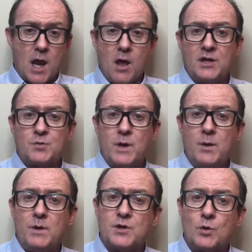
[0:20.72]
Last week
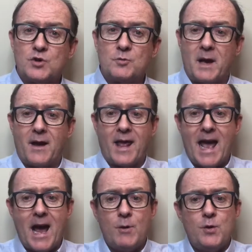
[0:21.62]
we talked about
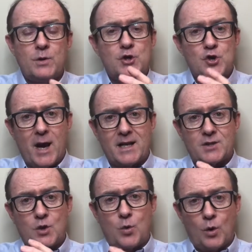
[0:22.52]
how you
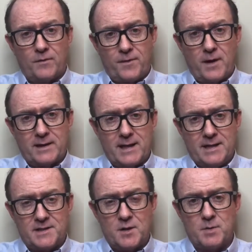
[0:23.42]
attract qualified
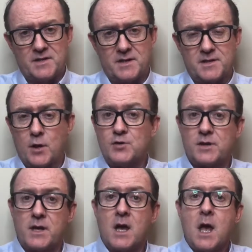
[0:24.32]
leads to the business. Those are
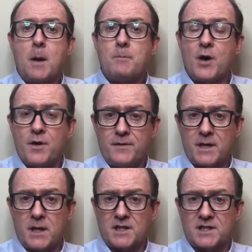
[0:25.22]
the
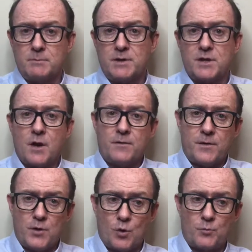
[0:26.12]
perfect customers
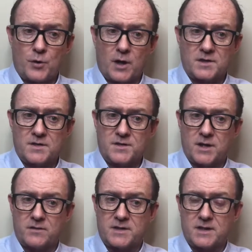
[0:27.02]
for your products and
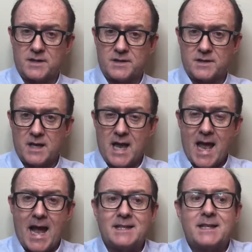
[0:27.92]
services.
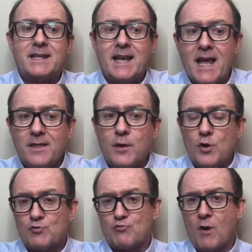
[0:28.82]
And to get
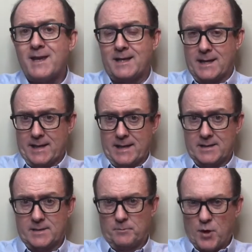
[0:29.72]
those right
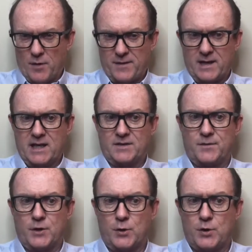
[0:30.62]
leads, the perfect leads
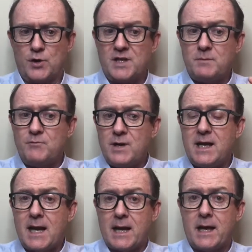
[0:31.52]
for you, you need to be
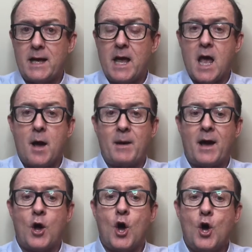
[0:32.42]
really clear
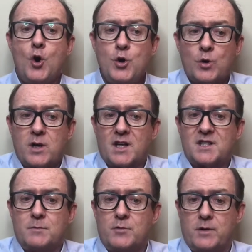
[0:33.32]
about who your
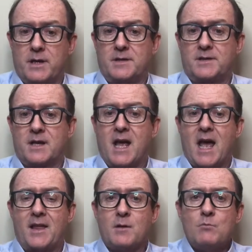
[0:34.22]
customer is.
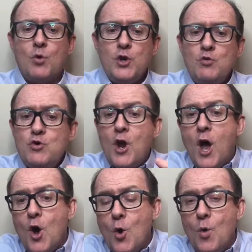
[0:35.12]
And the more you
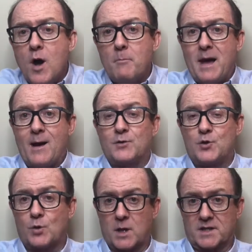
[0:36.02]
know about
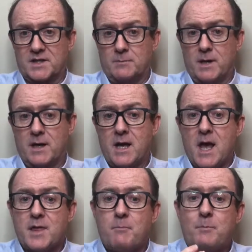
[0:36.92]
your customer,
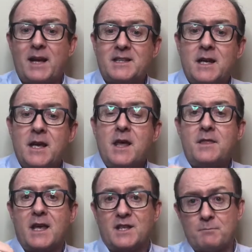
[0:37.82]
the better
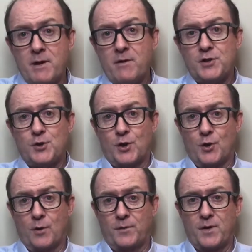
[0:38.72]
the experience you can
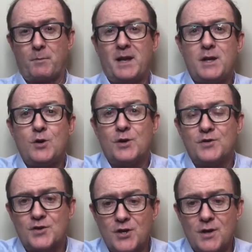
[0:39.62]
offer, the better you can
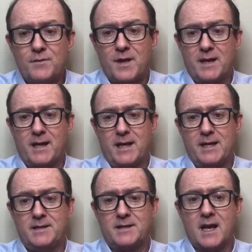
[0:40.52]
serve their
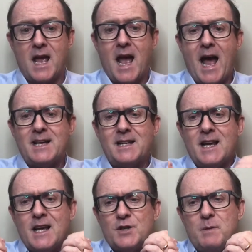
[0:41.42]
needs. And
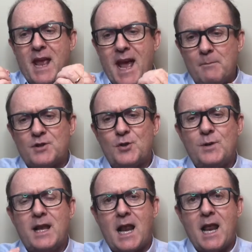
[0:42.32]
to be
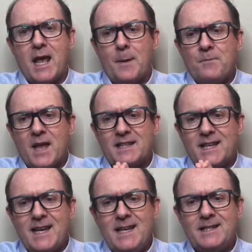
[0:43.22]
absolutely clear, it's
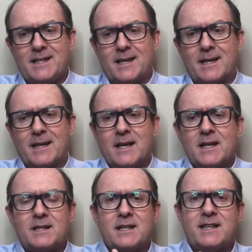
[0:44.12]
easier
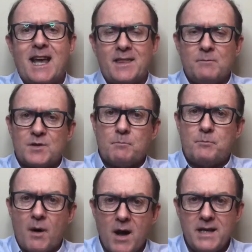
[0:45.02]
to get them to
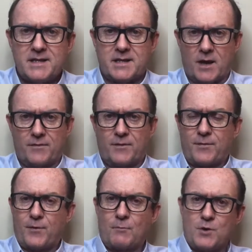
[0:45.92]
buy stuff
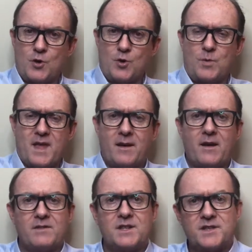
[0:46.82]
from you without
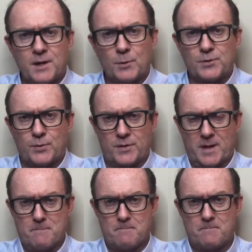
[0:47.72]
having to sell to
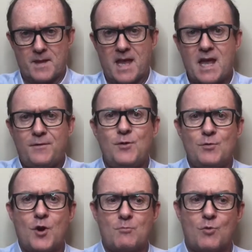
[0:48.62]
them if you
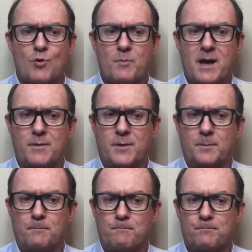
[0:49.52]
know more about
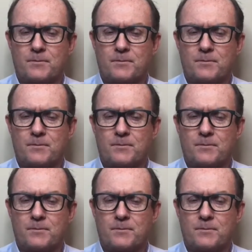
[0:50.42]
them.